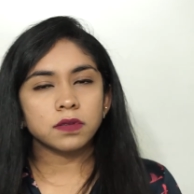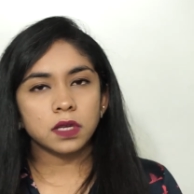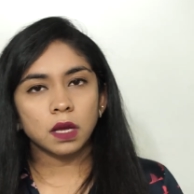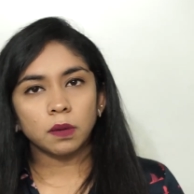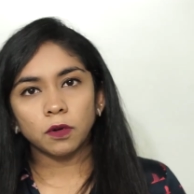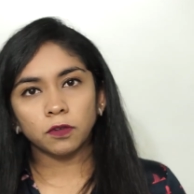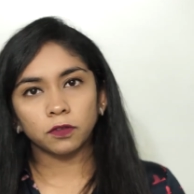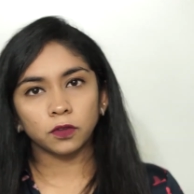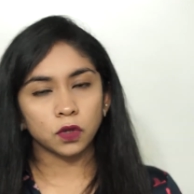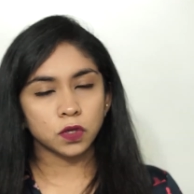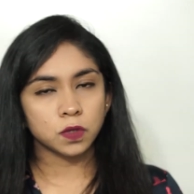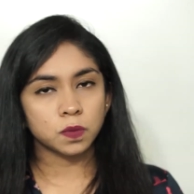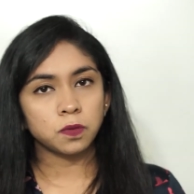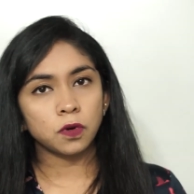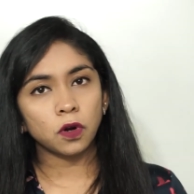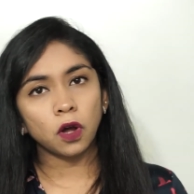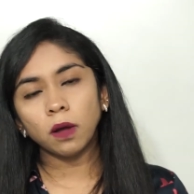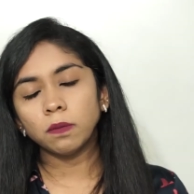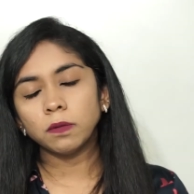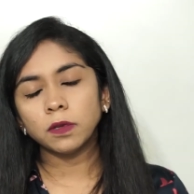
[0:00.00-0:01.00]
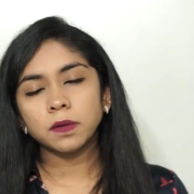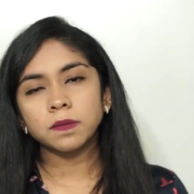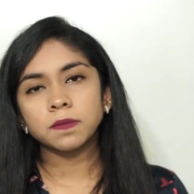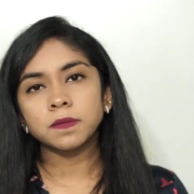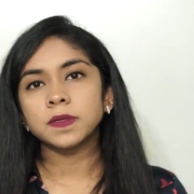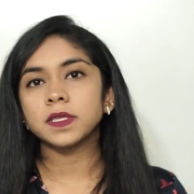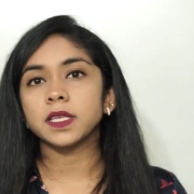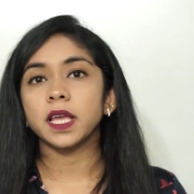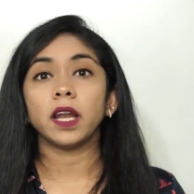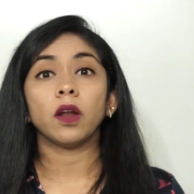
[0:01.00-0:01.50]
some of those
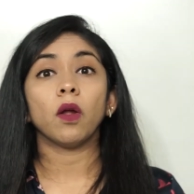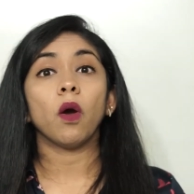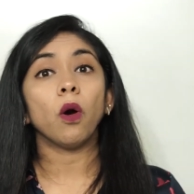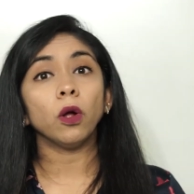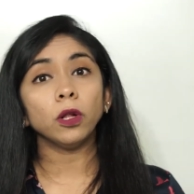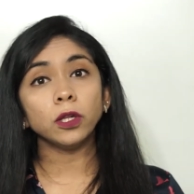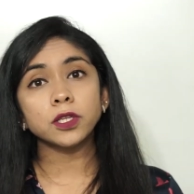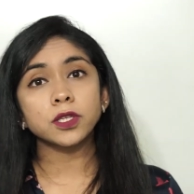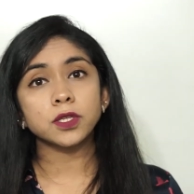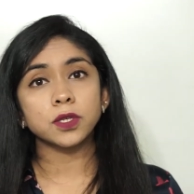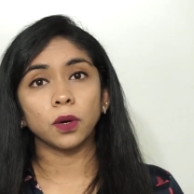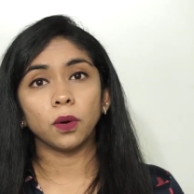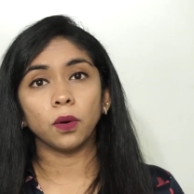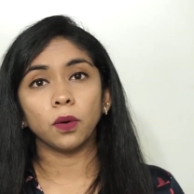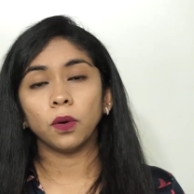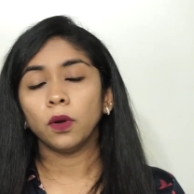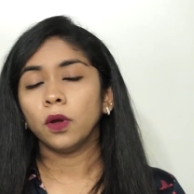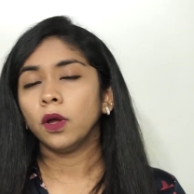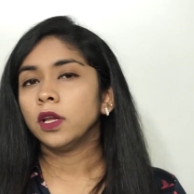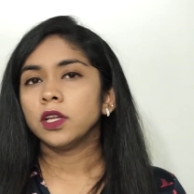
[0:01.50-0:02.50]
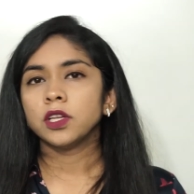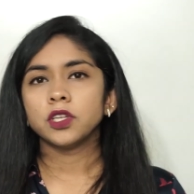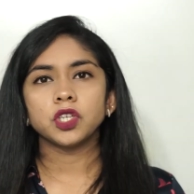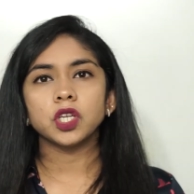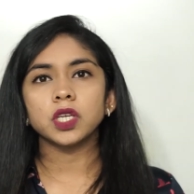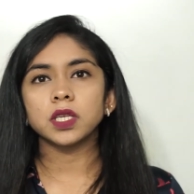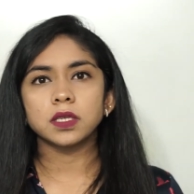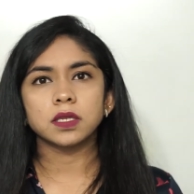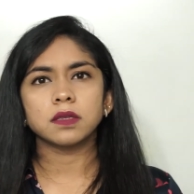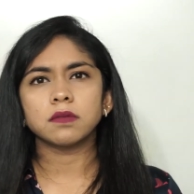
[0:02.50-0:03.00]
problems and also
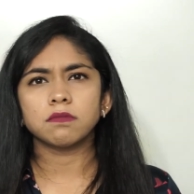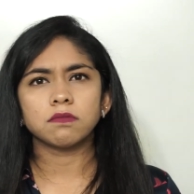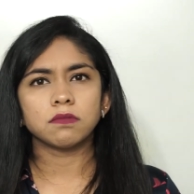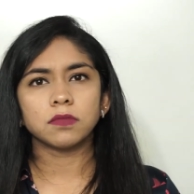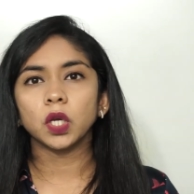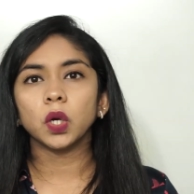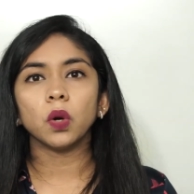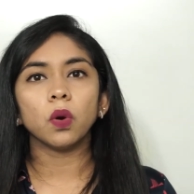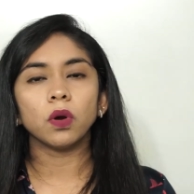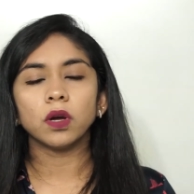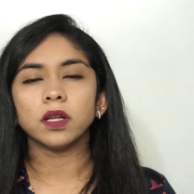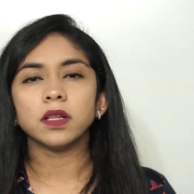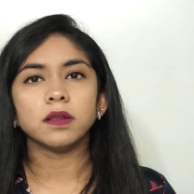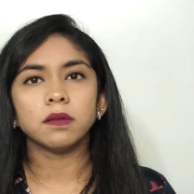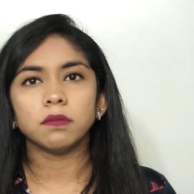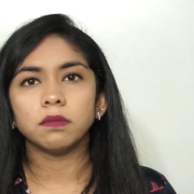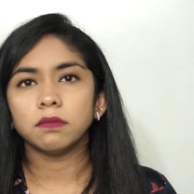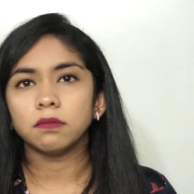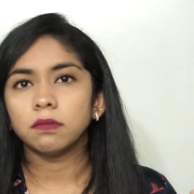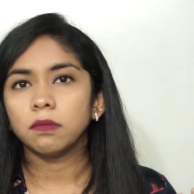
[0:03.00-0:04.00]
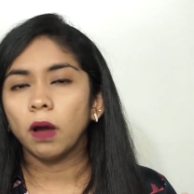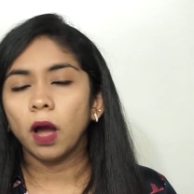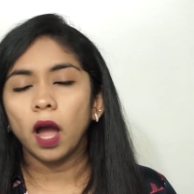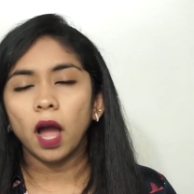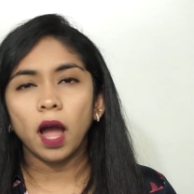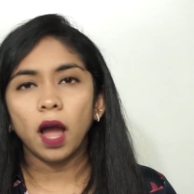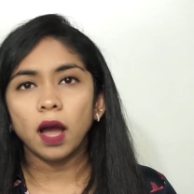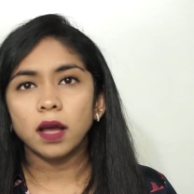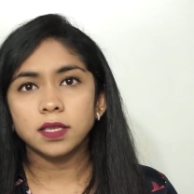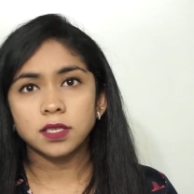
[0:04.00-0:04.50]
just google
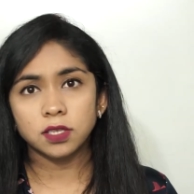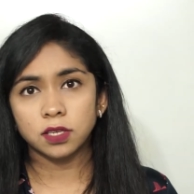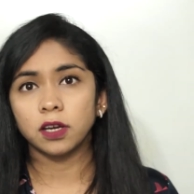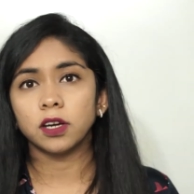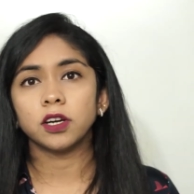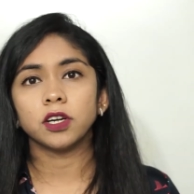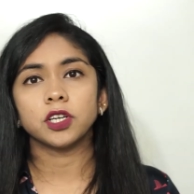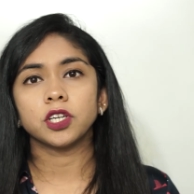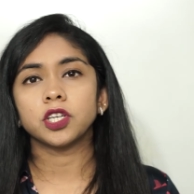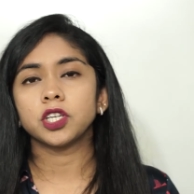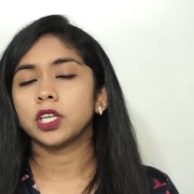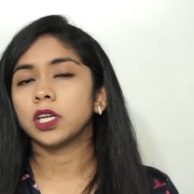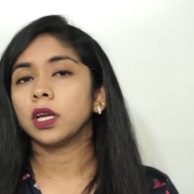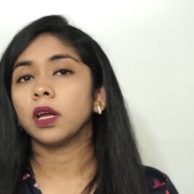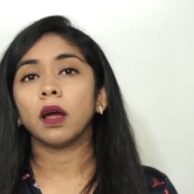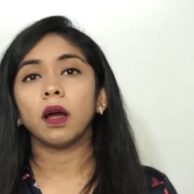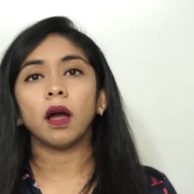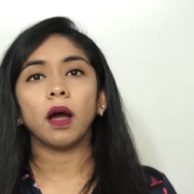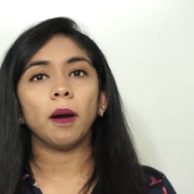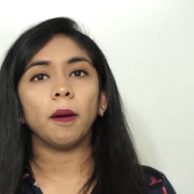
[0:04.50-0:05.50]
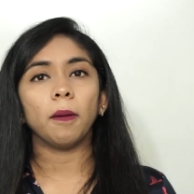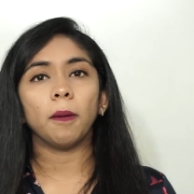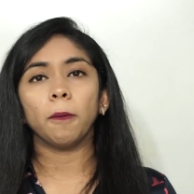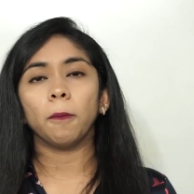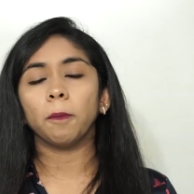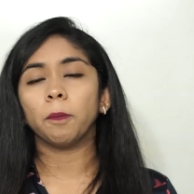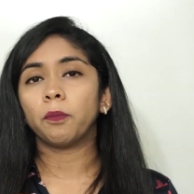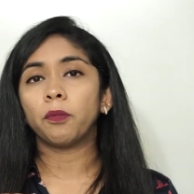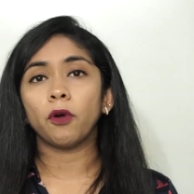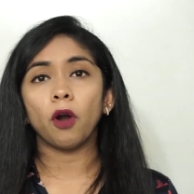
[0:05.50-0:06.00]
search uh,
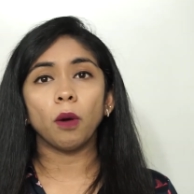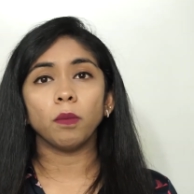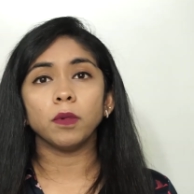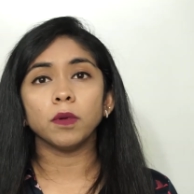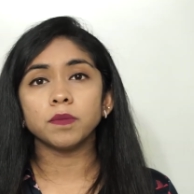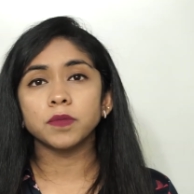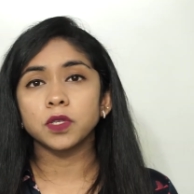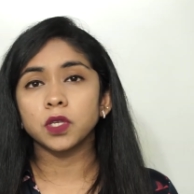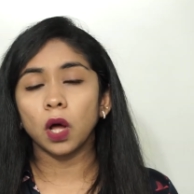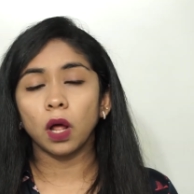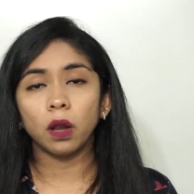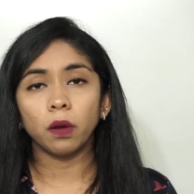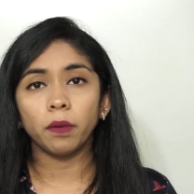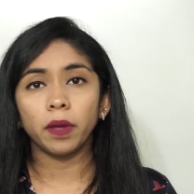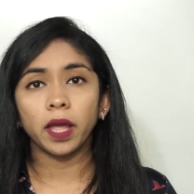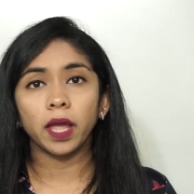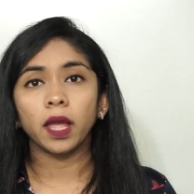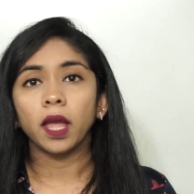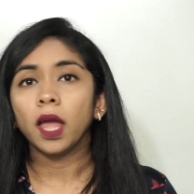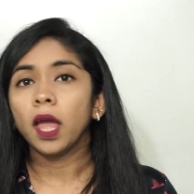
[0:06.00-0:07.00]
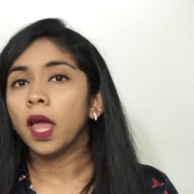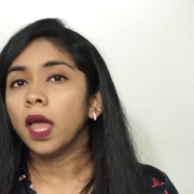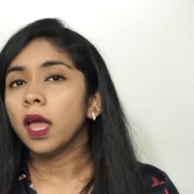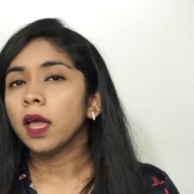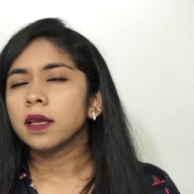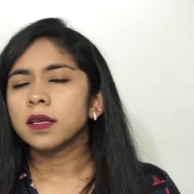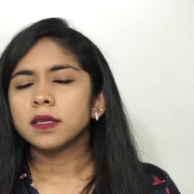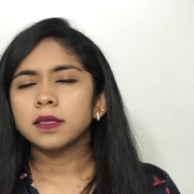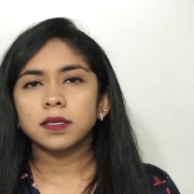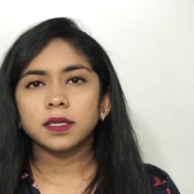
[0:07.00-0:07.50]
problem solving
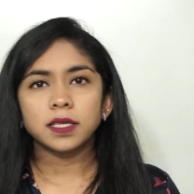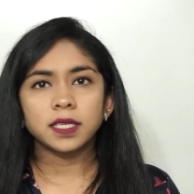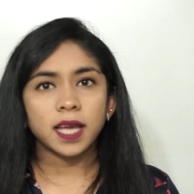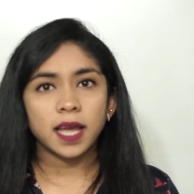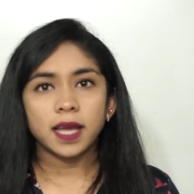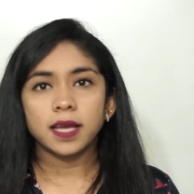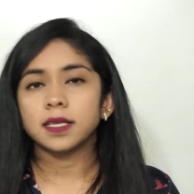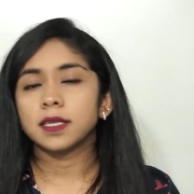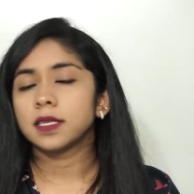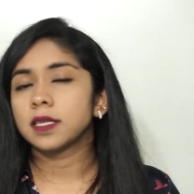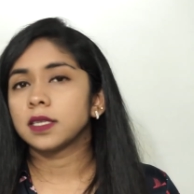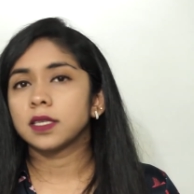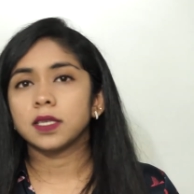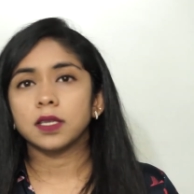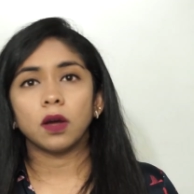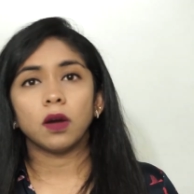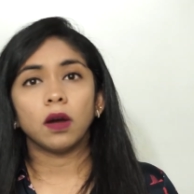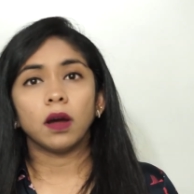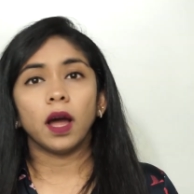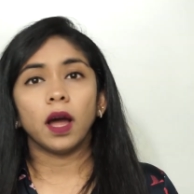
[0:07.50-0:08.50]
tests